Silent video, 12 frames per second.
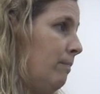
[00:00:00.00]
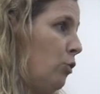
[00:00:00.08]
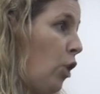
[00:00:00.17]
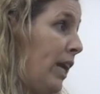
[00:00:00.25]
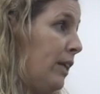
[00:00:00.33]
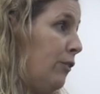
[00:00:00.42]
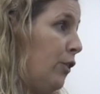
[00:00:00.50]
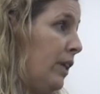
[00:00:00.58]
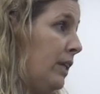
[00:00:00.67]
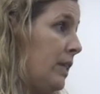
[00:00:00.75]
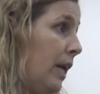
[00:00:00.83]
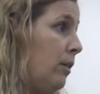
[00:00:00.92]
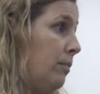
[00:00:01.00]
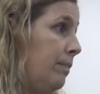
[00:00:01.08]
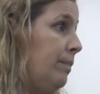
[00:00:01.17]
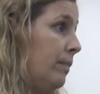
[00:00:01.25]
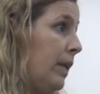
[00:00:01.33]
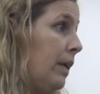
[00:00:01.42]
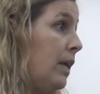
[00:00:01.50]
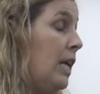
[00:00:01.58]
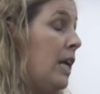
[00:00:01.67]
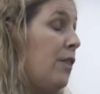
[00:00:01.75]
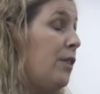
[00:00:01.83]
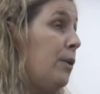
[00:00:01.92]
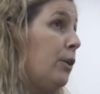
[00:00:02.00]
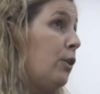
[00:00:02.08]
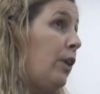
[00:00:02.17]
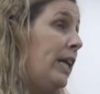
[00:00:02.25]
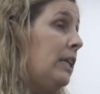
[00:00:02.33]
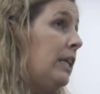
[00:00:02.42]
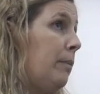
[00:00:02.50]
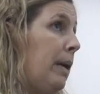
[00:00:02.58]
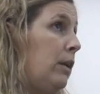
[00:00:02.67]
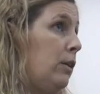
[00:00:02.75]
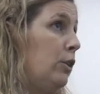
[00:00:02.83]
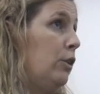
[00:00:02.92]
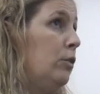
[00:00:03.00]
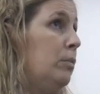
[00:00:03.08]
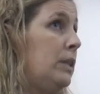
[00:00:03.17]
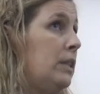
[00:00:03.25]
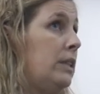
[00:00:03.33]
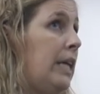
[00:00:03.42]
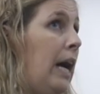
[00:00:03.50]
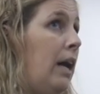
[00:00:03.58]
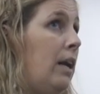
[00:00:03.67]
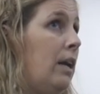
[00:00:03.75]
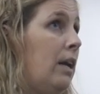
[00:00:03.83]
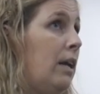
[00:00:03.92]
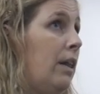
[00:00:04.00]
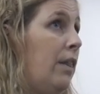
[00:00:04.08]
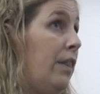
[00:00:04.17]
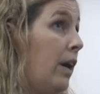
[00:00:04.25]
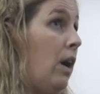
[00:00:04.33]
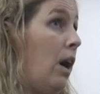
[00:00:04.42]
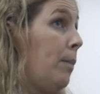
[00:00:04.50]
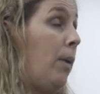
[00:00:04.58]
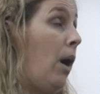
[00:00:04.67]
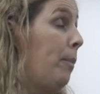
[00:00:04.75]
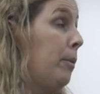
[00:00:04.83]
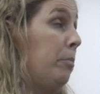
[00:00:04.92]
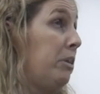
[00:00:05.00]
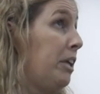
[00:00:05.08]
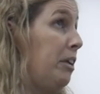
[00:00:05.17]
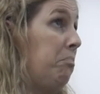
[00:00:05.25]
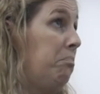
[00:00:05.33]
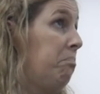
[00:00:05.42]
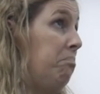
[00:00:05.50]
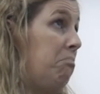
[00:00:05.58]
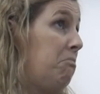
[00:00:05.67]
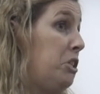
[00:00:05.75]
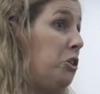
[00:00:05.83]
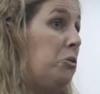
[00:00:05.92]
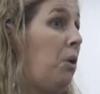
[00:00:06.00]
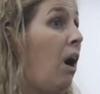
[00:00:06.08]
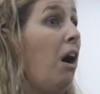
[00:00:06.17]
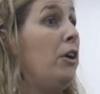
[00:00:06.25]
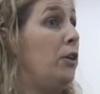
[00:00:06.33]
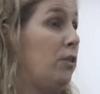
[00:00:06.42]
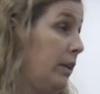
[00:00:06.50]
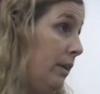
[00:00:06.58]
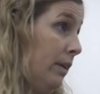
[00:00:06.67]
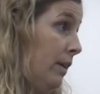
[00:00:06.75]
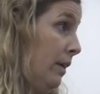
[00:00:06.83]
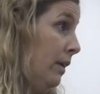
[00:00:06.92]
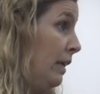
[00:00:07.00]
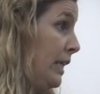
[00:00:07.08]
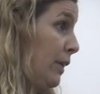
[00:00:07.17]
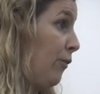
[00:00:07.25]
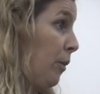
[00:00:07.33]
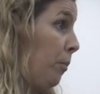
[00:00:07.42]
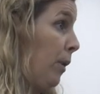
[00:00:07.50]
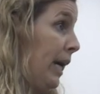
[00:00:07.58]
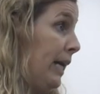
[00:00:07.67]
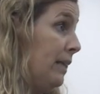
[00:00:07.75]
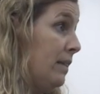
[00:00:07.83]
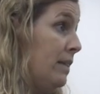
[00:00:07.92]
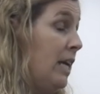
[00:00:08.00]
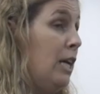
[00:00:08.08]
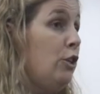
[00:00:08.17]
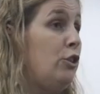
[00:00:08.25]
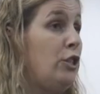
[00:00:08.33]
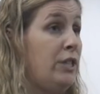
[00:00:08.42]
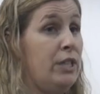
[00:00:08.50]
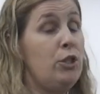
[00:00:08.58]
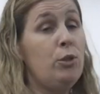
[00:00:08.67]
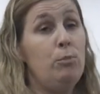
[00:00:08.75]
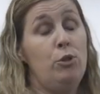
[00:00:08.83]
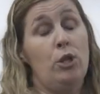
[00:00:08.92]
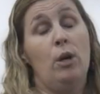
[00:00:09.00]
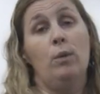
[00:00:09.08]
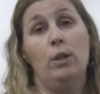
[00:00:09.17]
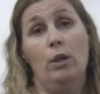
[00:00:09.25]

trying a few things out. Yeah. The great thing about lubes is that there are probably 200 different brands. System Joe